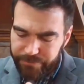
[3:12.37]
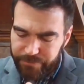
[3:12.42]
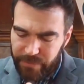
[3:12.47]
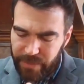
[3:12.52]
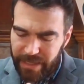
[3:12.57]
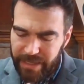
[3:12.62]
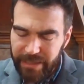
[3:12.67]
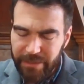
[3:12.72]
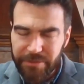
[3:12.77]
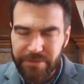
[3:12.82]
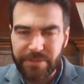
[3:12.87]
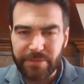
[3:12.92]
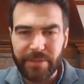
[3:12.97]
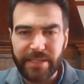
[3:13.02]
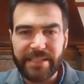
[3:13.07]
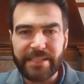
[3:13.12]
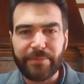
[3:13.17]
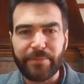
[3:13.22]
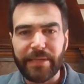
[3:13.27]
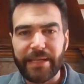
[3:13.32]
he also
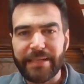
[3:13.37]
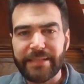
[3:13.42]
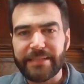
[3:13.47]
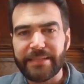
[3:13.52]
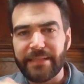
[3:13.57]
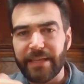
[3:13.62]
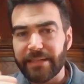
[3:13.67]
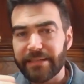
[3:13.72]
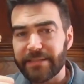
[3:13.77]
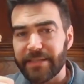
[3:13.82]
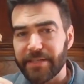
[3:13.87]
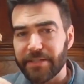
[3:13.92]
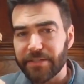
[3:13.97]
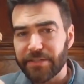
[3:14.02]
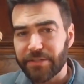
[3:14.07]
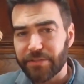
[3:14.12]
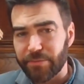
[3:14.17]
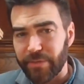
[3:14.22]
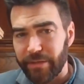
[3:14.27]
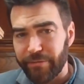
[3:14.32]
explains that
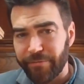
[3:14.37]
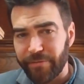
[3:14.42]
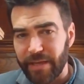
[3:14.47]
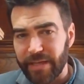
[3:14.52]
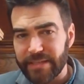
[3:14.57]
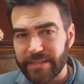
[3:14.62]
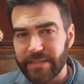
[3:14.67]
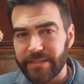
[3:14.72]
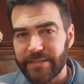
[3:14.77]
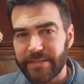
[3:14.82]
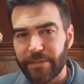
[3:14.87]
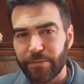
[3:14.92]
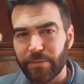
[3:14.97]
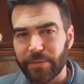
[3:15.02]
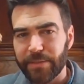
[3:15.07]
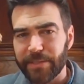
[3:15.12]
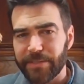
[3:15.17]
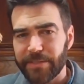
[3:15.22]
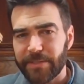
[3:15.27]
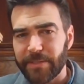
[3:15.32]
there's 3 phases he
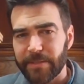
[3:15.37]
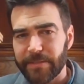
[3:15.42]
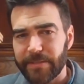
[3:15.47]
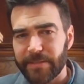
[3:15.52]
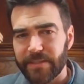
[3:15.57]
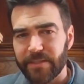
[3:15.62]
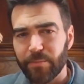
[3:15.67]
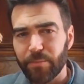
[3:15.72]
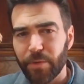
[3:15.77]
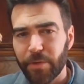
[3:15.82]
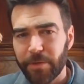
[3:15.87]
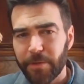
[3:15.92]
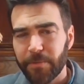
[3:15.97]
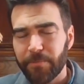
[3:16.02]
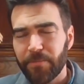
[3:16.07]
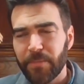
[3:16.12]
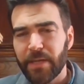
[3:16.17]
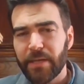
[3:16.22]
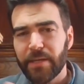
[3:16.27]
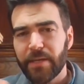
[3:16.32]
will discuss in the book:
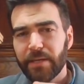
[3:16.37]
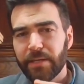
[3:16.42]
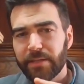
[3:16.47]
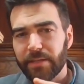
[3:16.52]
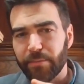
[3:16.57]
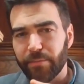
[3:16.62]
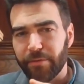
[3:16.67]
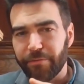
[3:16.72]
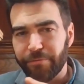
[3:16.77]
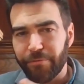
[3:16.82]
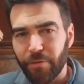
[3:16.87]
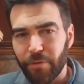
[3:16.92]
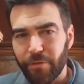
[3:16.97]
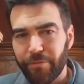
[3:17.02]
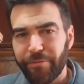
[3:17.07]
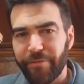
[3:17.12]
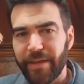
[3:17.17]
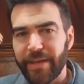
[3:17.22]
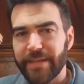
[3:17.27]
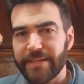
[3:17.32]
the before
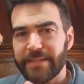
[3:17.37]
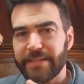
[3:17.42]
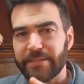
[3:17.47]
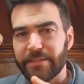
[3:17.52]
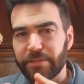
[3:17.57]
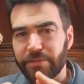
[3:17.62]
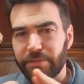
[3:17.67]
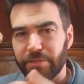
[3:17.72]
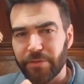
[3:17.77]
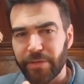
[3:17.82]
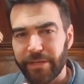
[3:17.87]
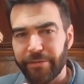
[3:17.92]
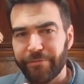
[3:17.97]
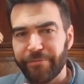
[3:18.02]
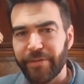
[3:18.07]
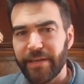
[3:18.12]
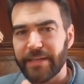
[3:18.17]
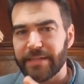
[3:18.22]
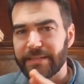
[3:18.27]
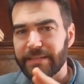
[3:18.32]
phase, the during
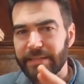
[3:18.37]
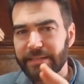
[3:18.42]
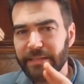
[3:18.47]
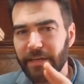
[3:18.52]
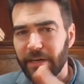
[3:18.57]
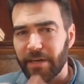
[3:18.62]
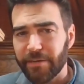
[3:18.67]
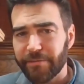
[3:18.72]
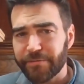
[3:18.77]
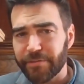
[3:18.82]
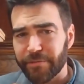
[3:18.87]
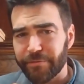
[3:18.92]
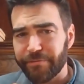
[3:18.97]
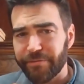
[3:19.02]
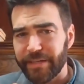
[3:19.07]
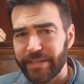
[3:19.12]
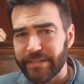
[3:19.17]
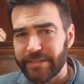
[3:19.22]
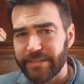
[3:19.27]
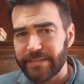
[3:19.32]
phase, and the after
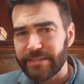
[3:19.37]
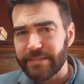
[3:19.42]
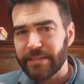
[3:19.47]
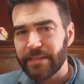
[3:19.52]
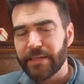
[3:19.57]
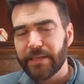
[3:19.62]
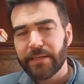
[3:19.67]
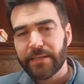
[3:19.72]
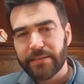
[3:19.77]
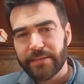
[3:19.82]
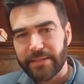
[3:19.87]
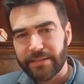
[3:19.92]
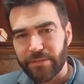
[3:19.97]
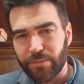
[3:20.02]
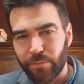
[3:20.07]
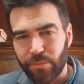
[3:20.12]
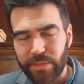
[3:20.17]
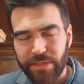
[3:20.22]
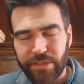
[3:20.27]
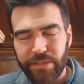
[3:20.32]
phase,
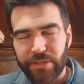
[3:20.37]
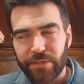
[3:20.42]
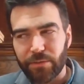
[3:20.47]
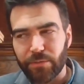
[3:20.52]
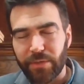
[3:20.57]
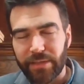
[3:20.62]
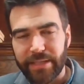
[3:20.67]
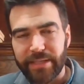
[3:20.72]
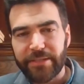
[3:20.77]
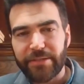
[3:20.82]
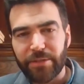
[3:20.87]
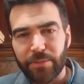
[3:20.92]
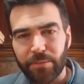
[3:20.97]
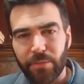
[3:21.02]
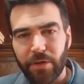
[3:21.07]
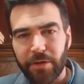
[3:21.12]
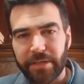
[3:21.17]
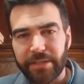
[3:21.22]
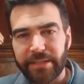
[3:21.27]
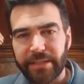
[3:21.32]
which relates to
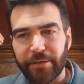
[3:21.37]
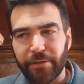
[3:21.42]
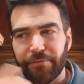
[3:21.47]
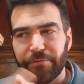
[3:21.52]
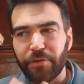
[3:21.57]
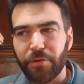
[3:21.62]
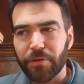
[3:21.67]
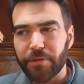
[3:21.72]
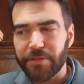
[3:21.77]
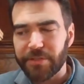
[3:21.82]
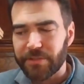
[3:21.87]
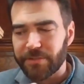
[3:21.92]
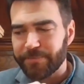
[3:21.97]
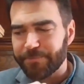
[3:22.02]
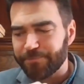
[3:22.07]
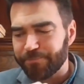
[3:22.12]
marketing, of course.